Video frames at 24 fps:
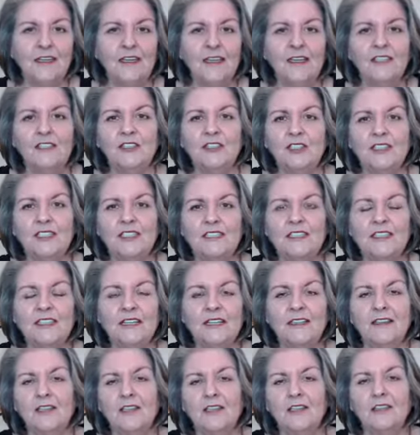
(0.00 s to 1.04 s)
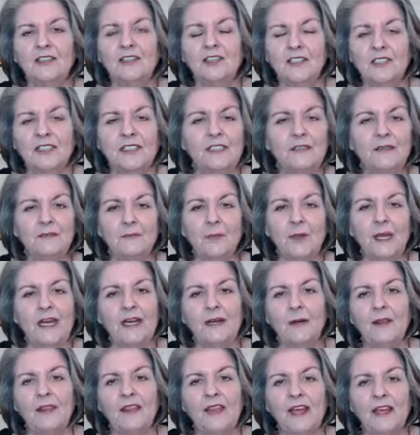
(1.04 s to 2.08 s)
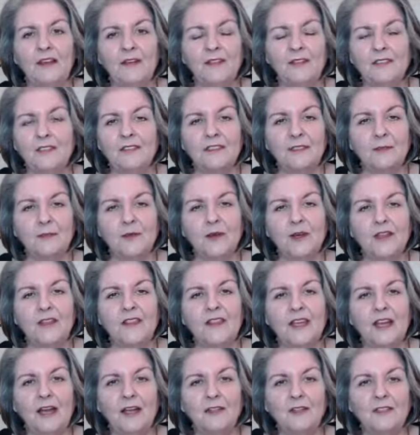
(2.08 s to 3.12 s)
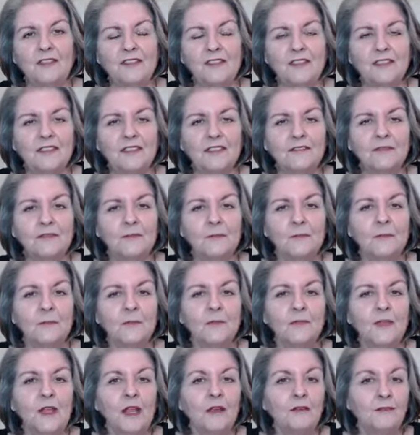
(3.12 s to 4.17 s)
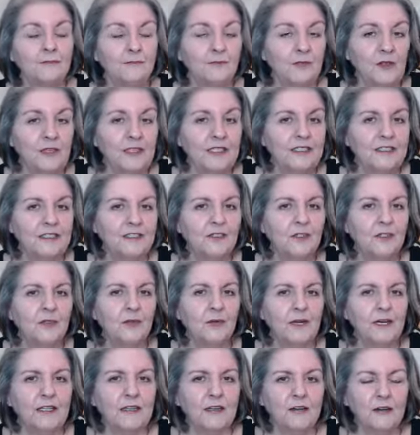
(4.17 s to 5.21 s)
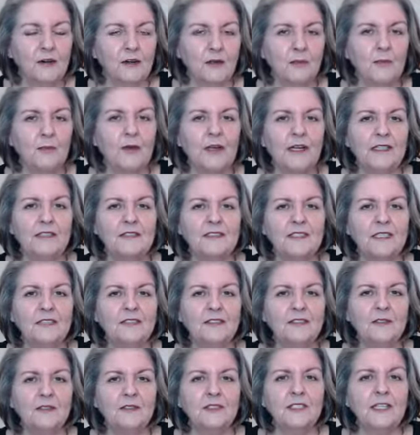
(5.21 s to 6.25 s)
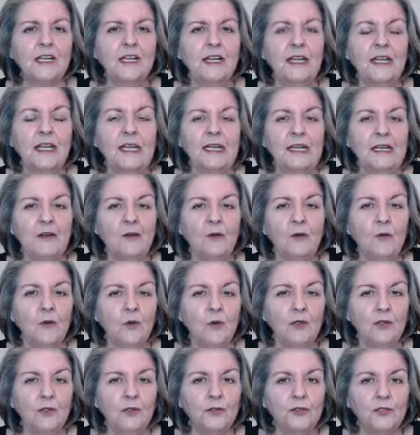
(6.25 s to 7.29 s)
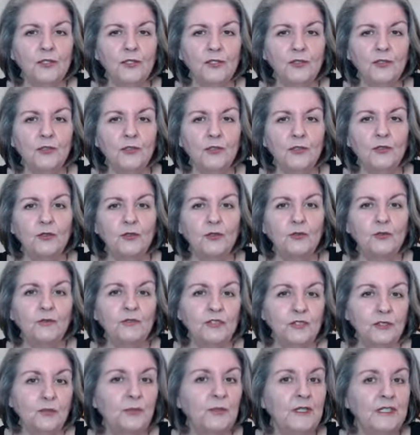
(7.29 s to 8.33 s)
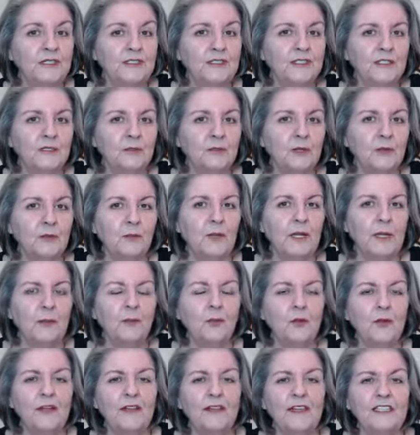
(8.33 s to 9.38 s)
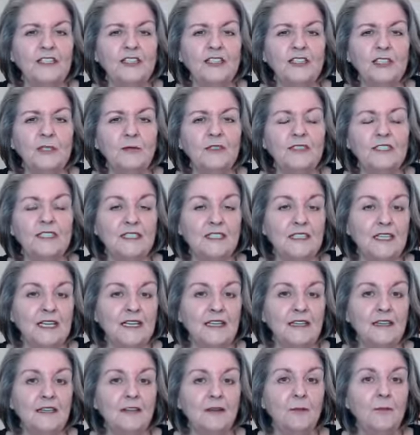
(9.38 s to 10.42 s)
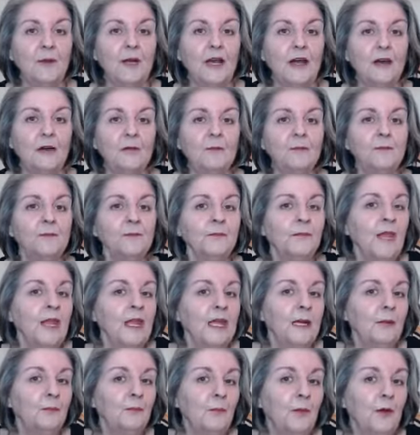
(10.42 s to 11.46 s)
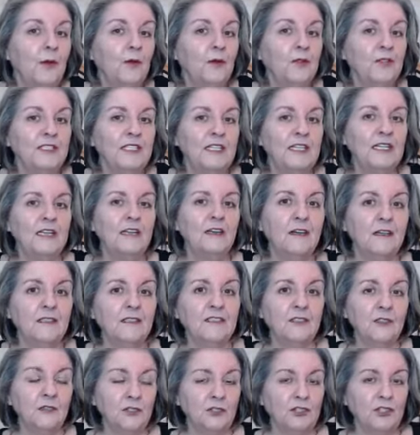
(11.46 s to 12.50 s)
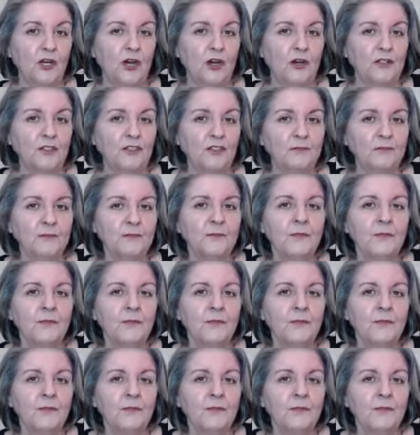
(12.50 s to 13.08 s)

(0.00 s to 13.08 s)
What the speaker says: She said that she paid thousands upon thousands of fees to credit card processors in order to do business with people, and that she was thinking about imposing a surcharge